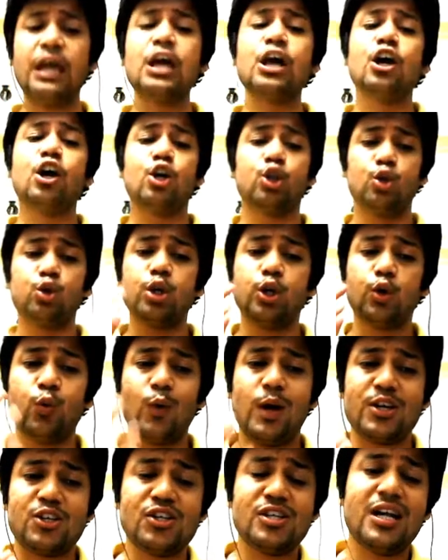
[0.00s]
Though the
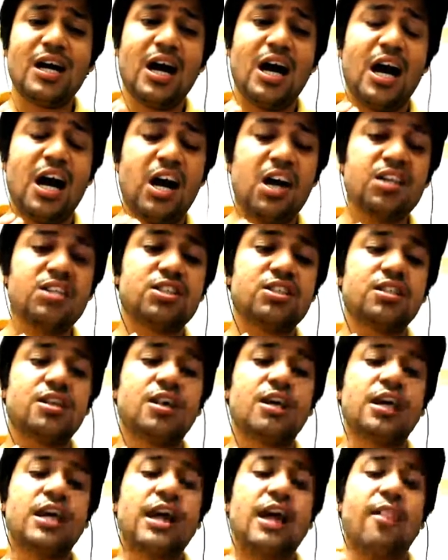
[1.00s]
question asks
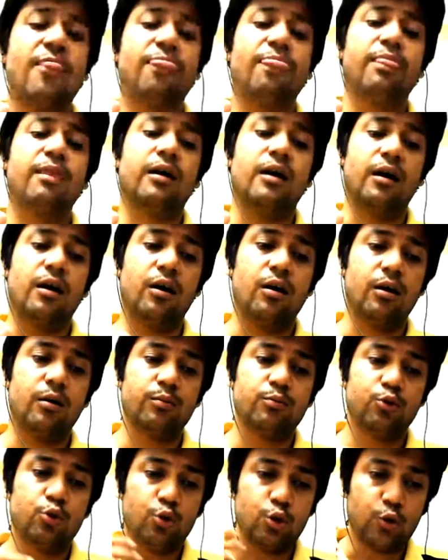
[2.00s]
though
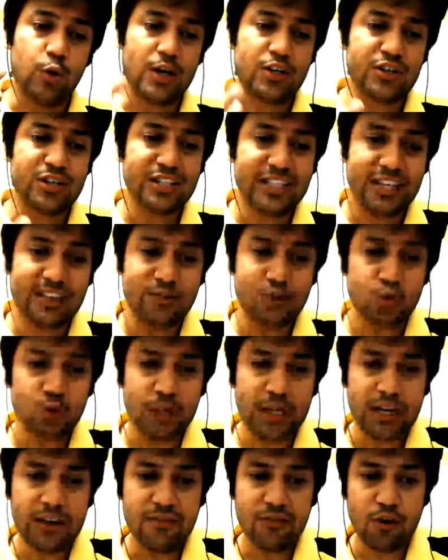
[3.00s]
the question gives you that
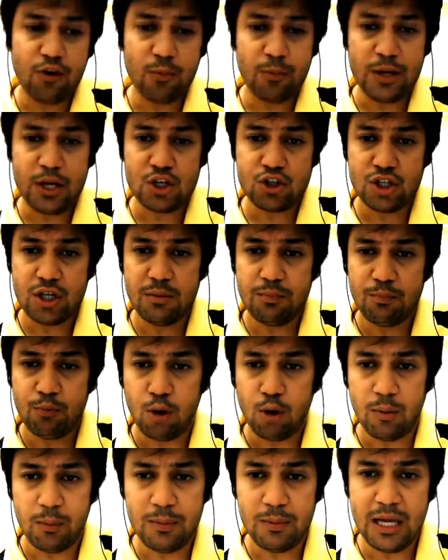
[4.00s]
information
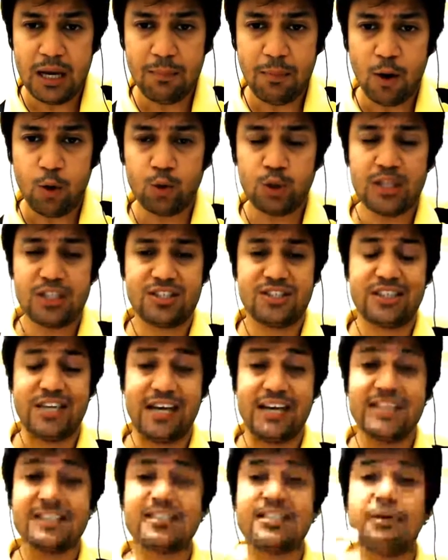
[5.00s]
probably about the size,
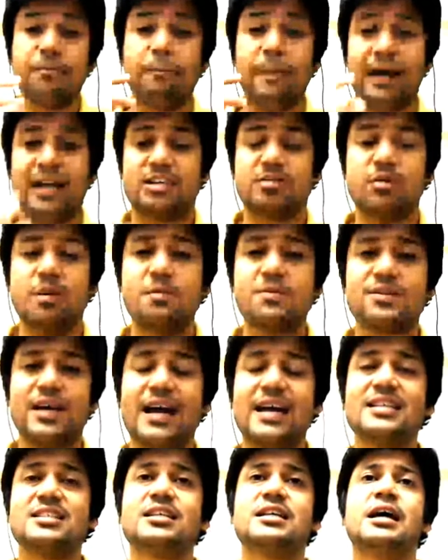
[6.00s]
the maximum size,
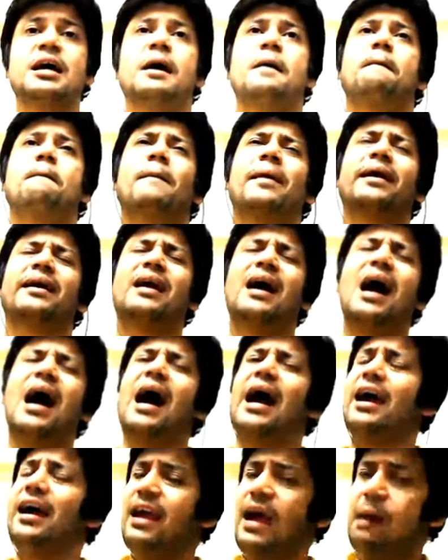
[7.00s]
but I
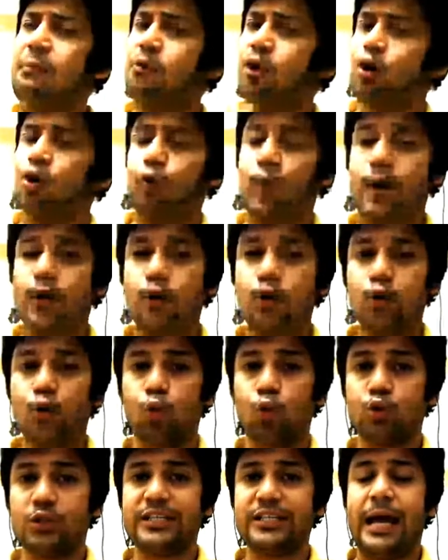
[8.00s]
am not going to use it,
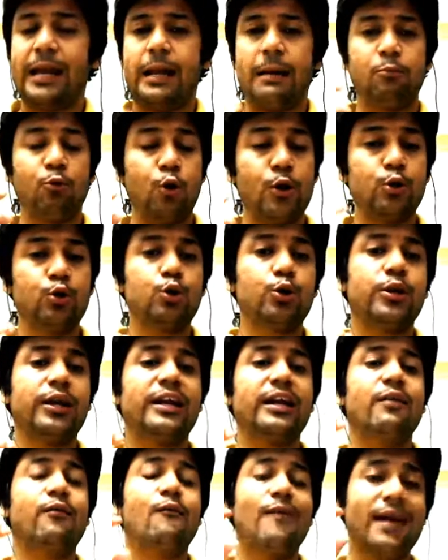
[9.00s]
and I'm going to create a
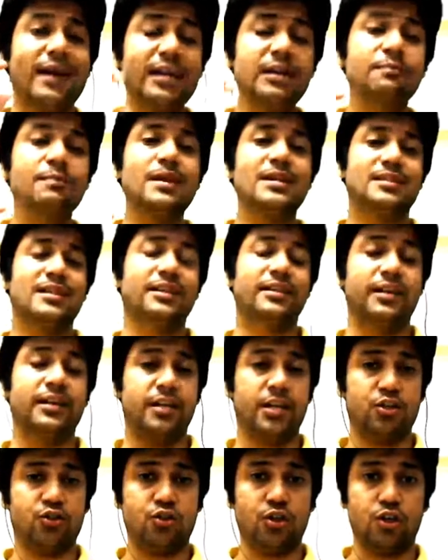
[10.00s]
very basic data
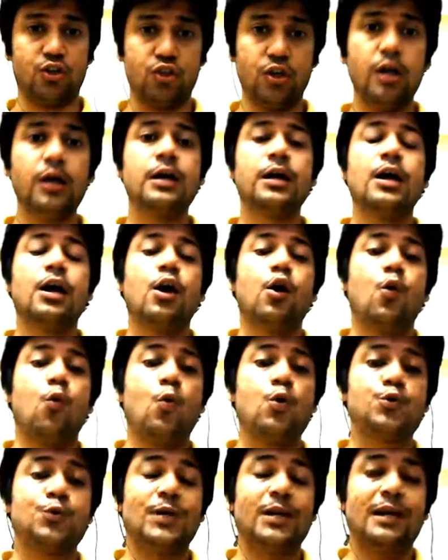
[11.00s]
structure which
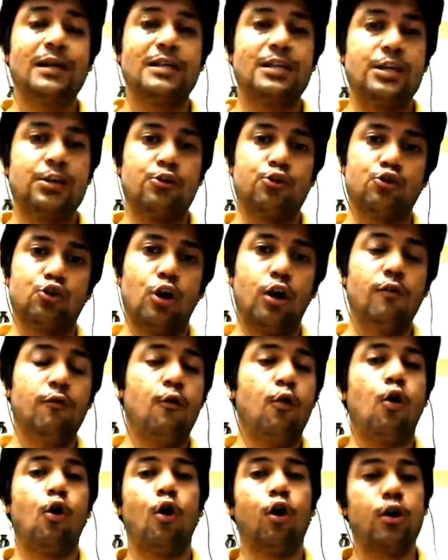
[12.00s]
will resolve
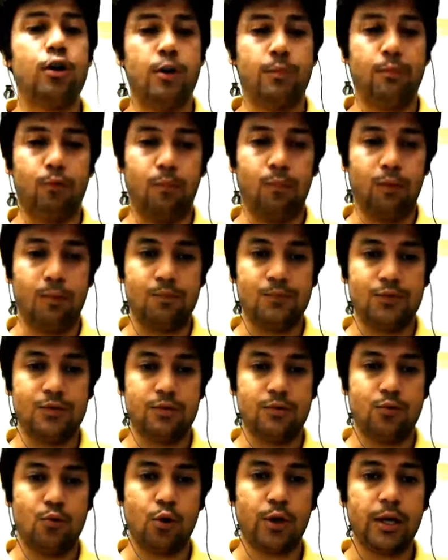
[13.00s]
all your problems.
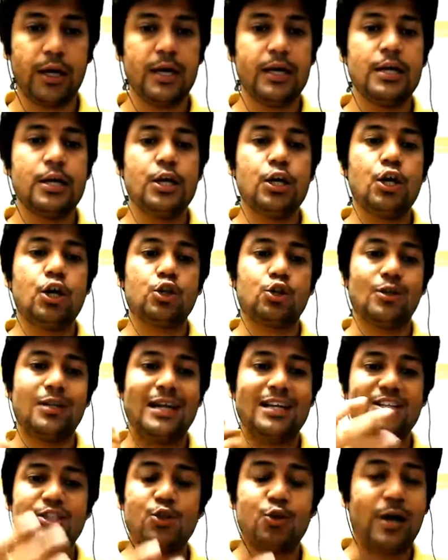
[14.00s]
Okay, so let's
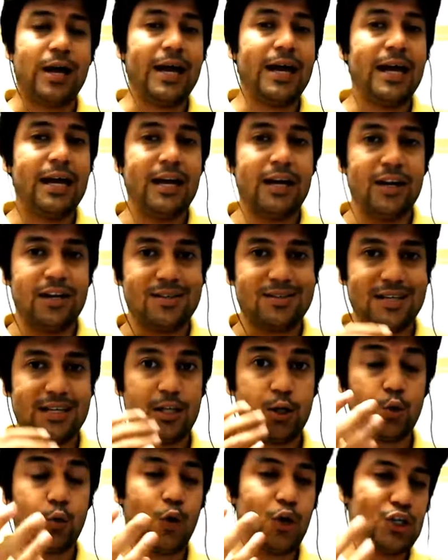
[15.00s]
try and understand the
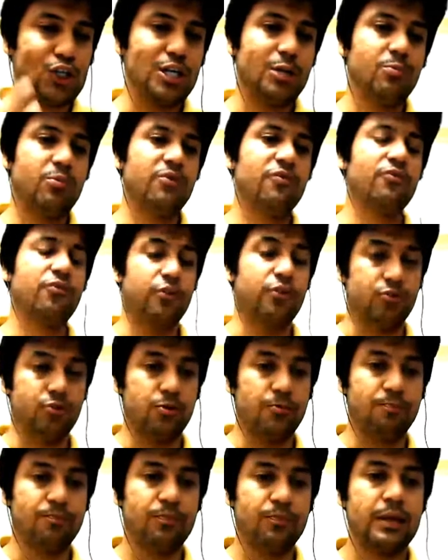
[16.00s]
question even further.
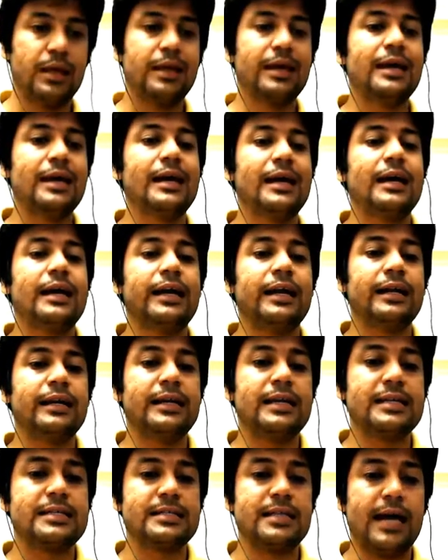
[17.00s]

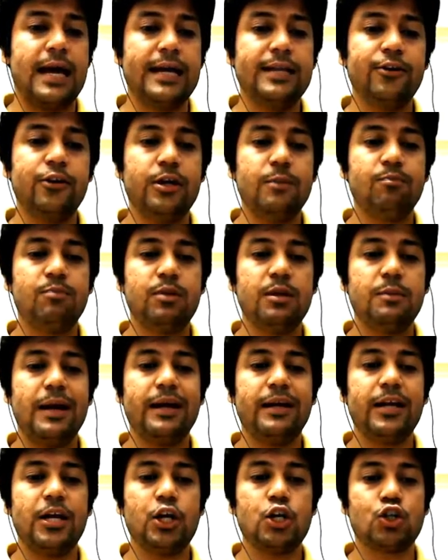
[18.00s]
Design your
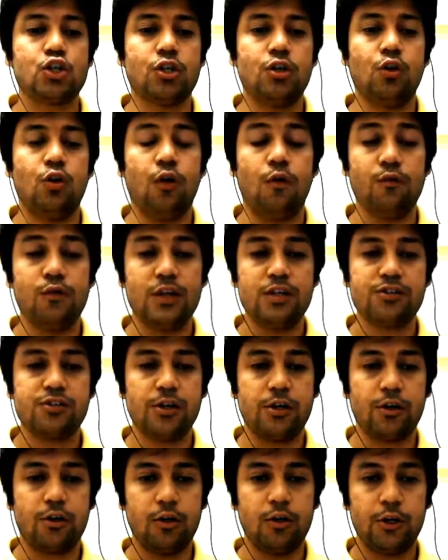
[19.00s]
implementation of the
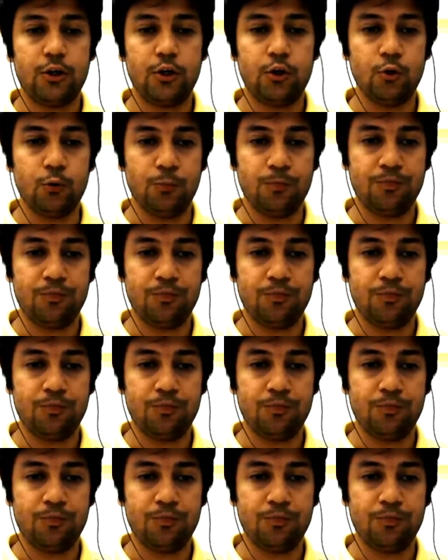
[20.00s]
circular queue.